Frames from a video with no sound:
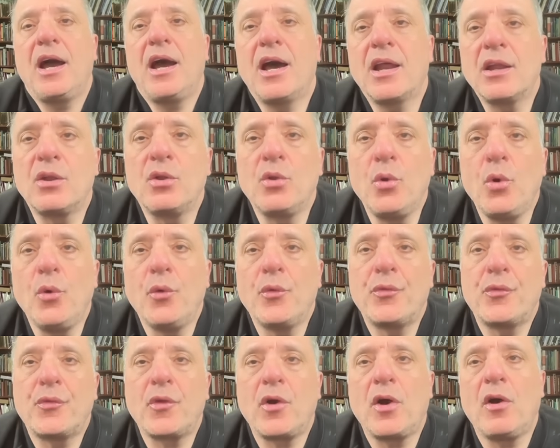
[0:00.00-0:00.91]
and
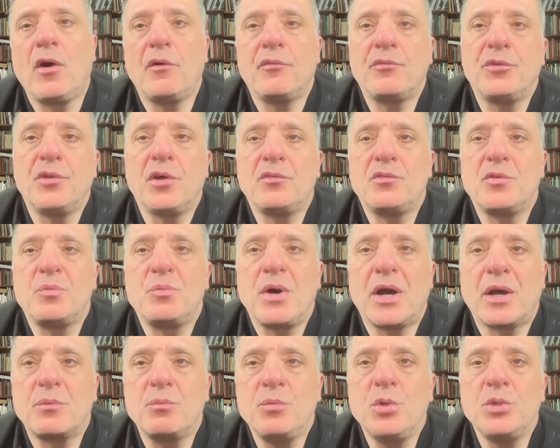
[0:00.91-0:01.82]
north of
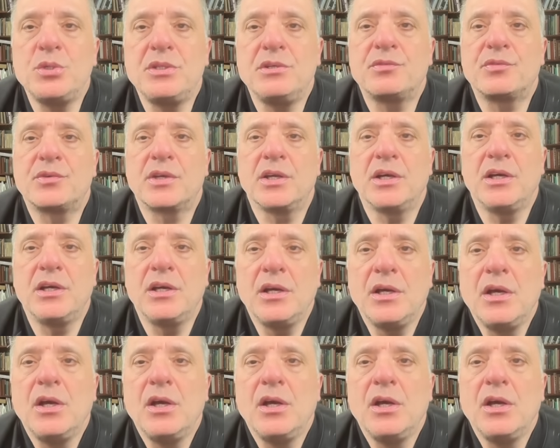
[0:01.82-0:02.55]
Novobakhmutivka,